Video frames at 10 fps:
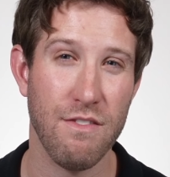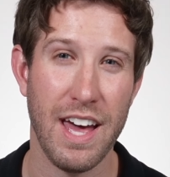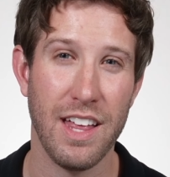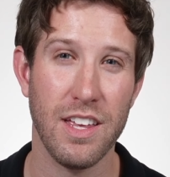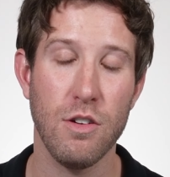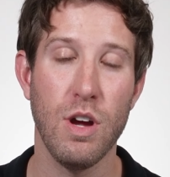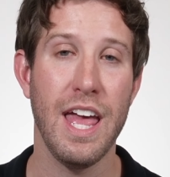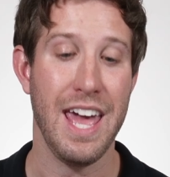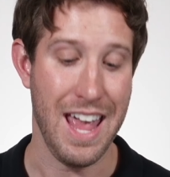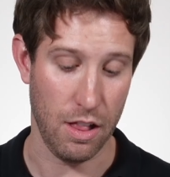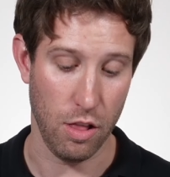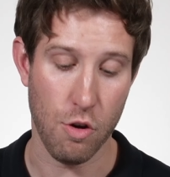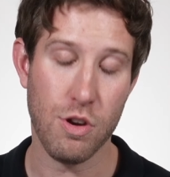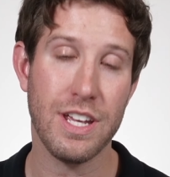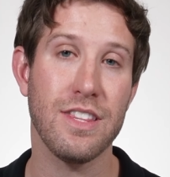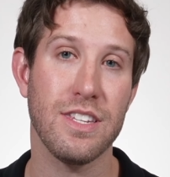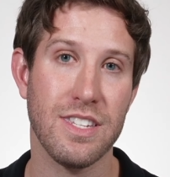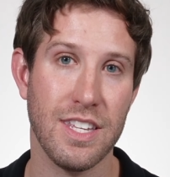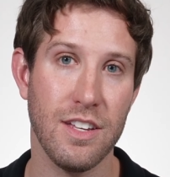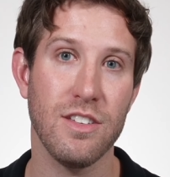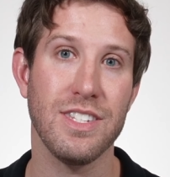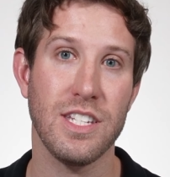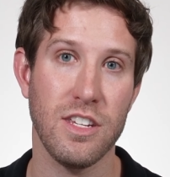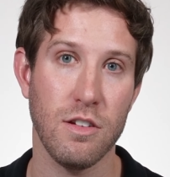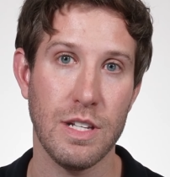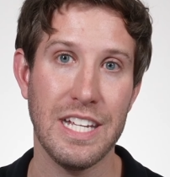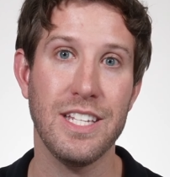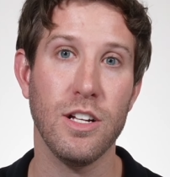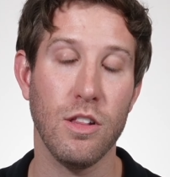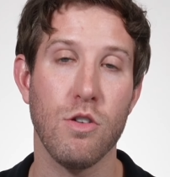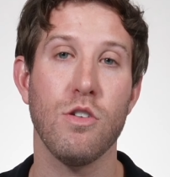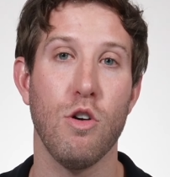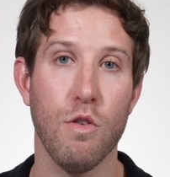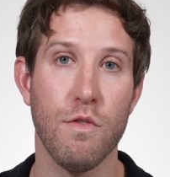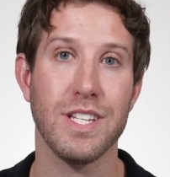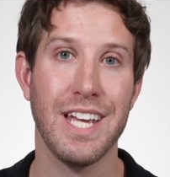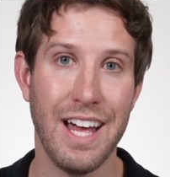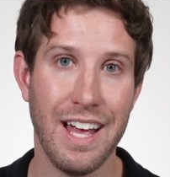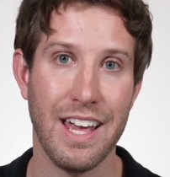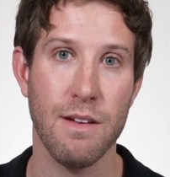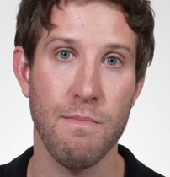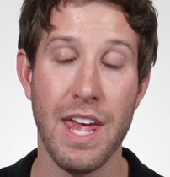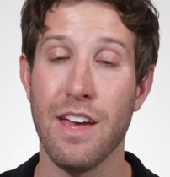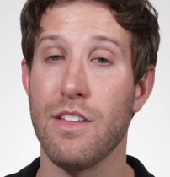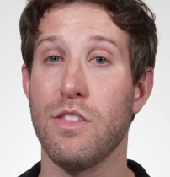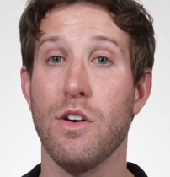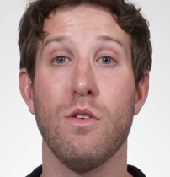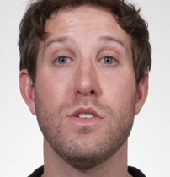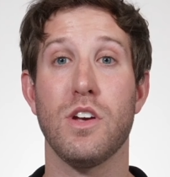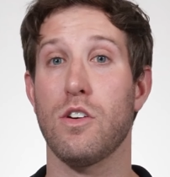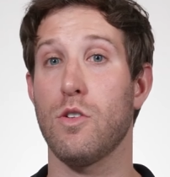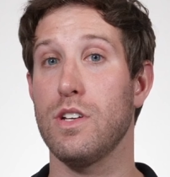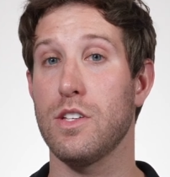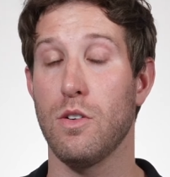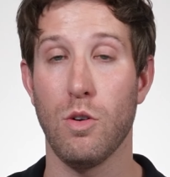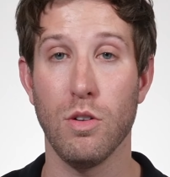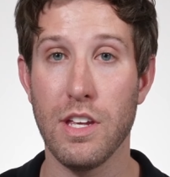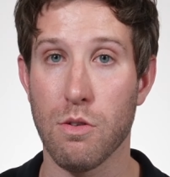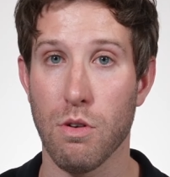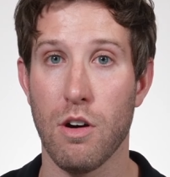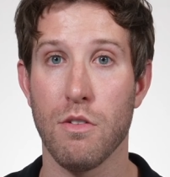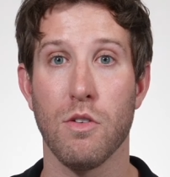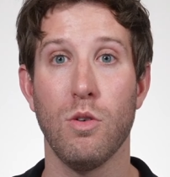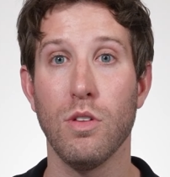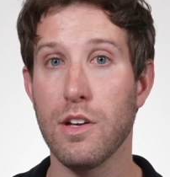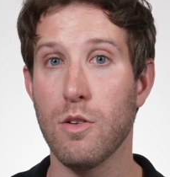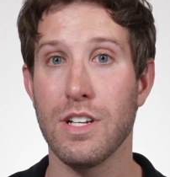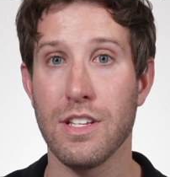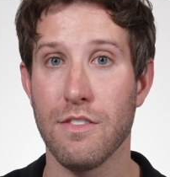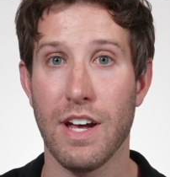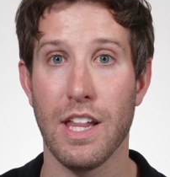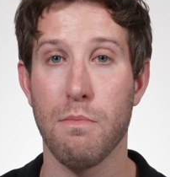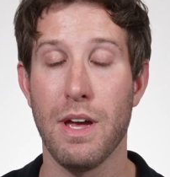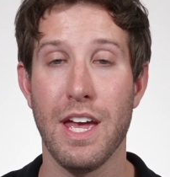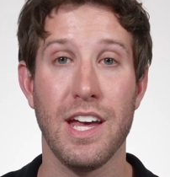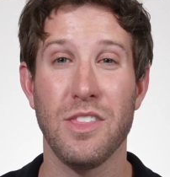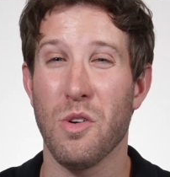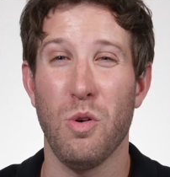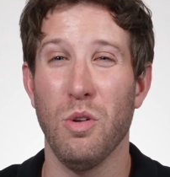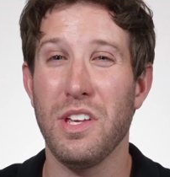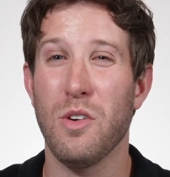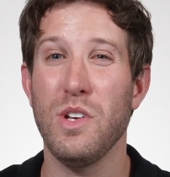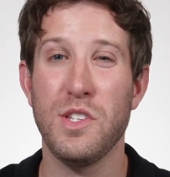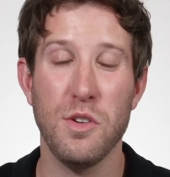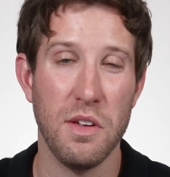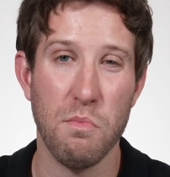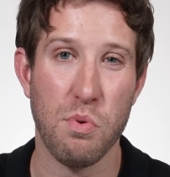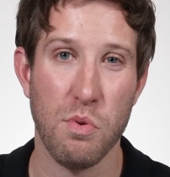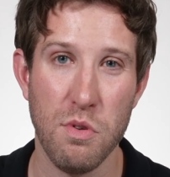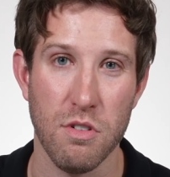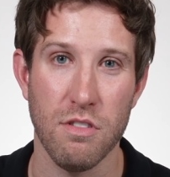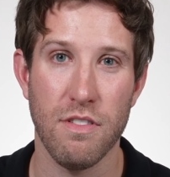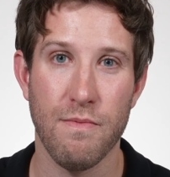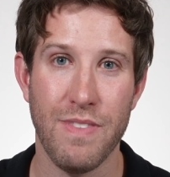value and learning the skills that you need to learn over time, those are going to only grow, they're only going to develop, and they're only going to improve.